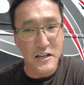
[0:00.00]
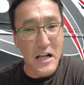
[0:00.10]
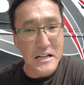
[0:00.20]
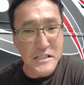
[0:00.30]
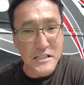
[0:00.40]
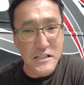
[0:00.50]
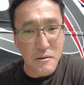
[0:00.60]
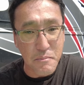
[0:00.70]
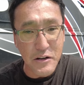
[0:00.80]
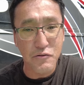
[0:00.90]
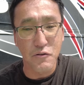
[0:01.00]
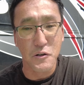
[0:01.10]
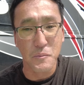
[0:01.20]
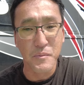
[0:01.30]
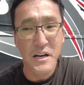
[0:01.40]
closets in the
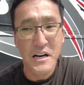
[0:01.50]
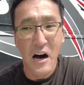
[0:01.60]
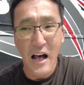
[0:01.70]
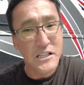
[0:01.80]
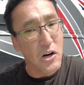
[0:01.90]
bedroom. That's